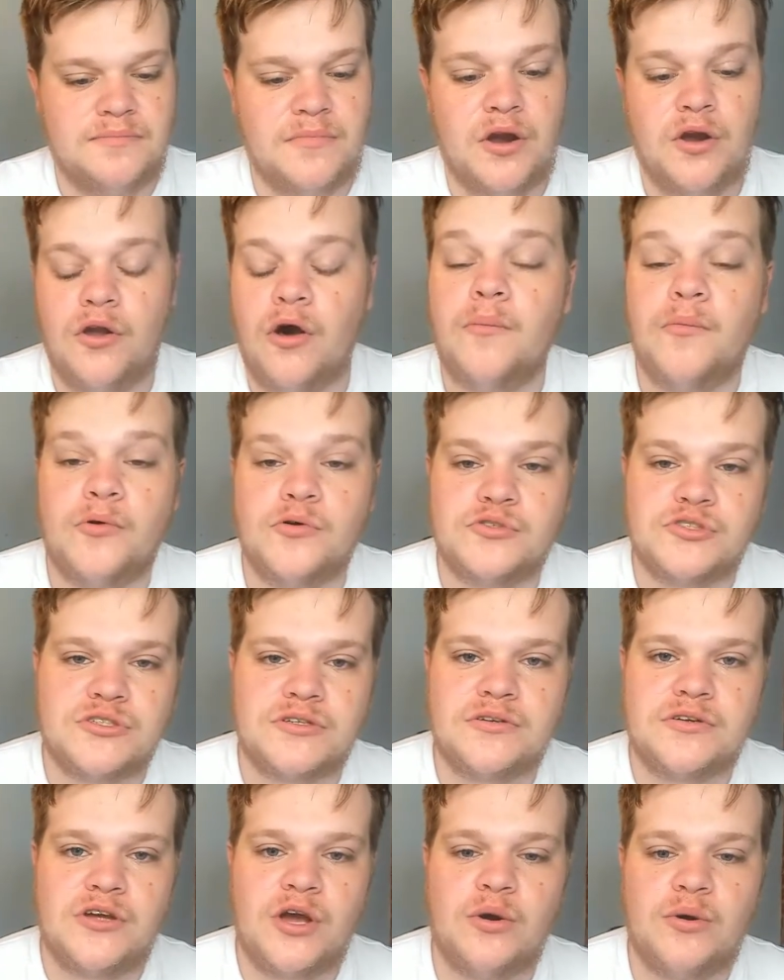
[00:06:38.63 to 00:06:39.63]
a lot more
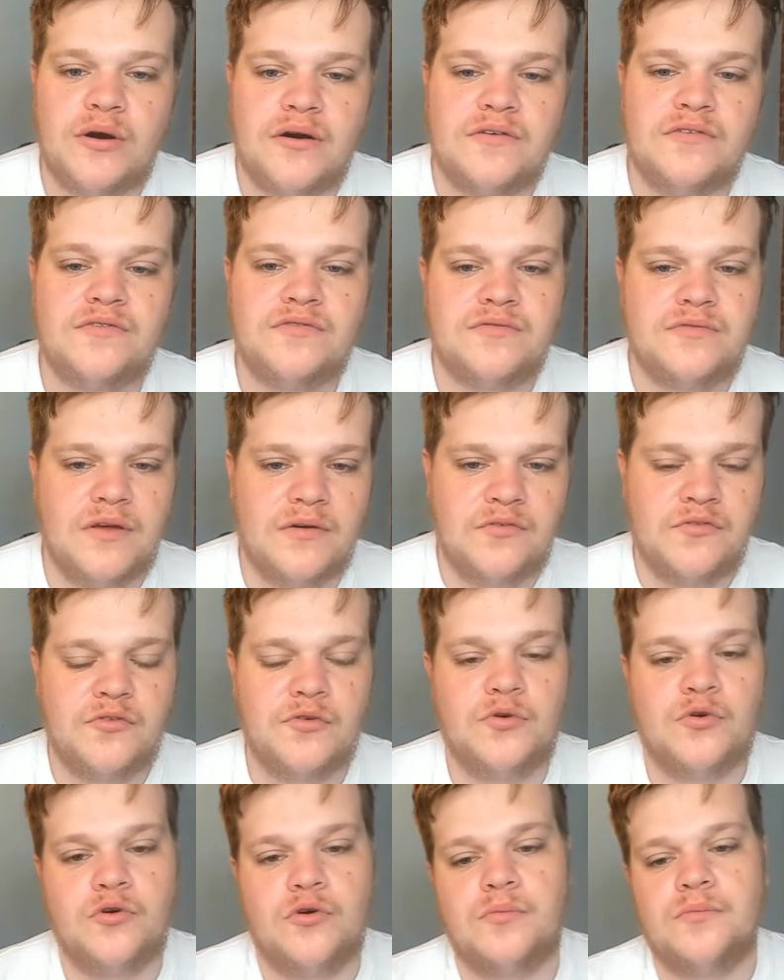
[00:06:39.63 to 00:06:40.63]
to go off, the
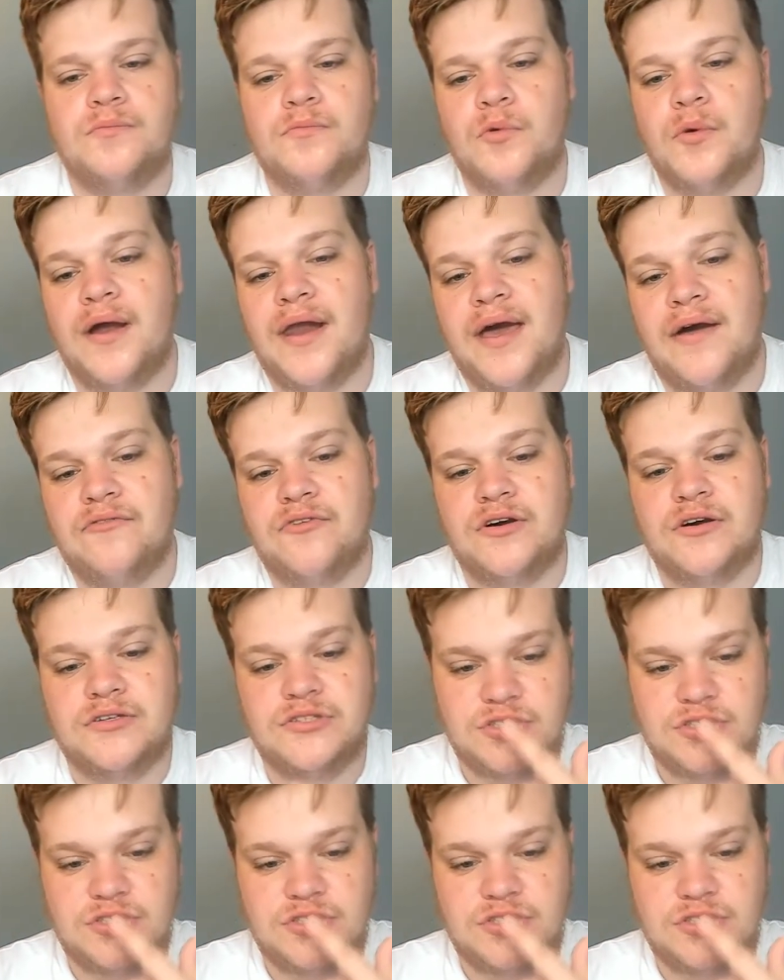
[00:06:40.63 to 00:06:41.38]
form, whatever.